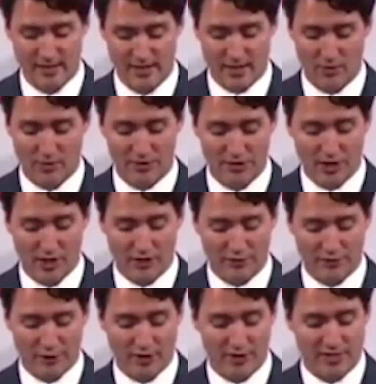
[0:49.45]
I want to
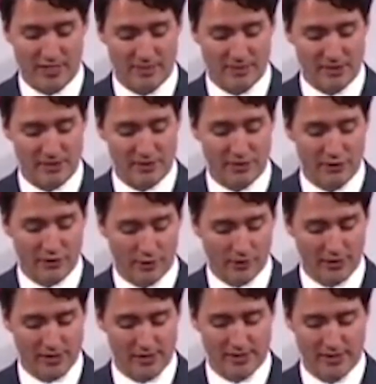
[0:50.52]
offer our deepest
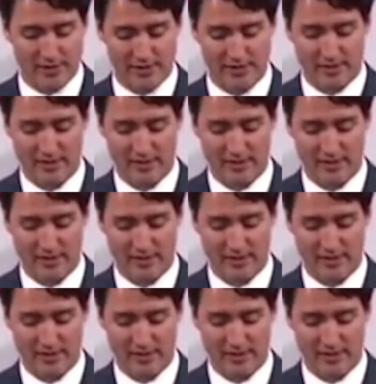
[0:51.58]
condolences